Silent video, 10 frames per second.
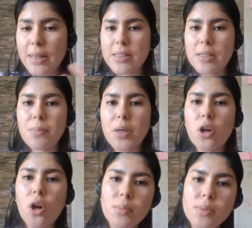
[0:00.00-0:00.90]
Teaching
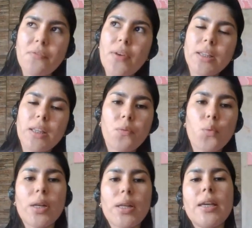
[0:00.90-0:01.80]
becomes effective when